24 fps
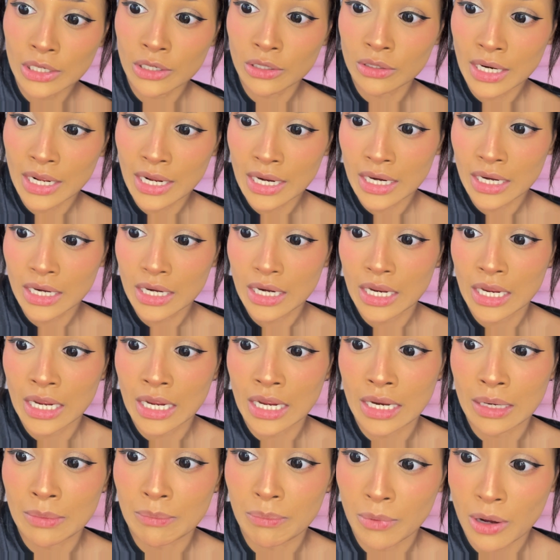all night
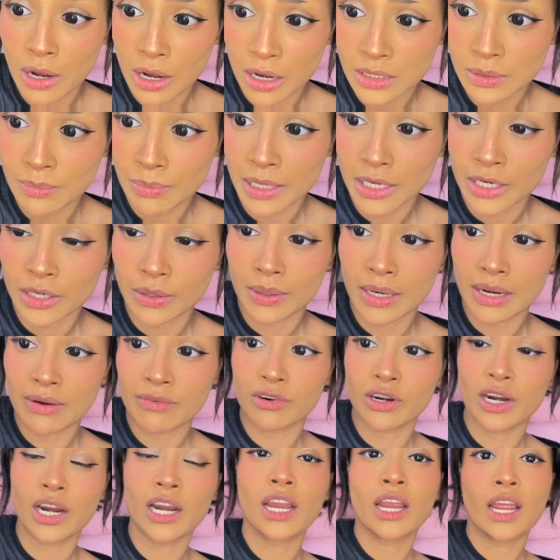and cosplay or
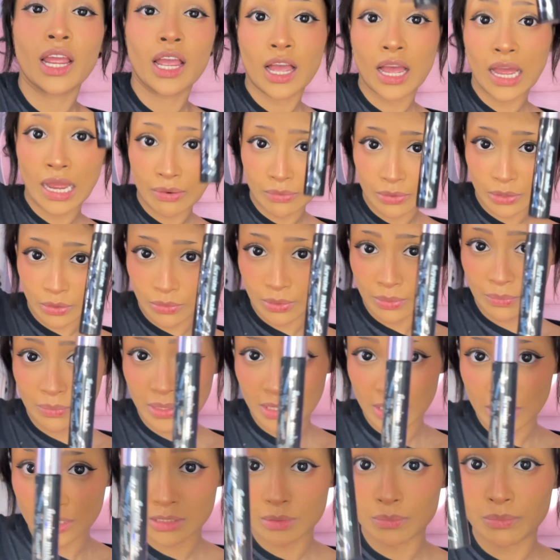whatever, I would go in
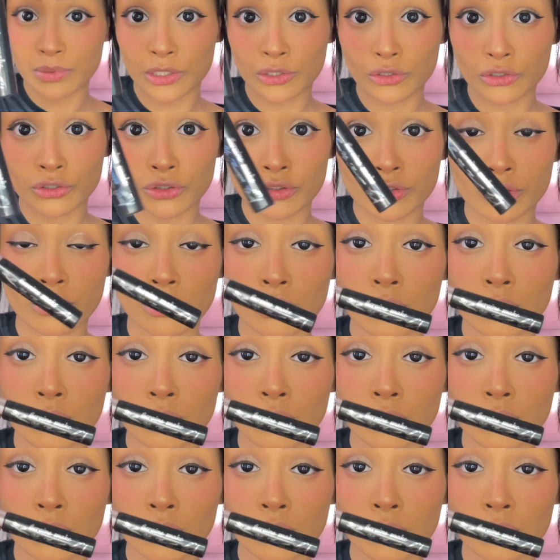with this bitch.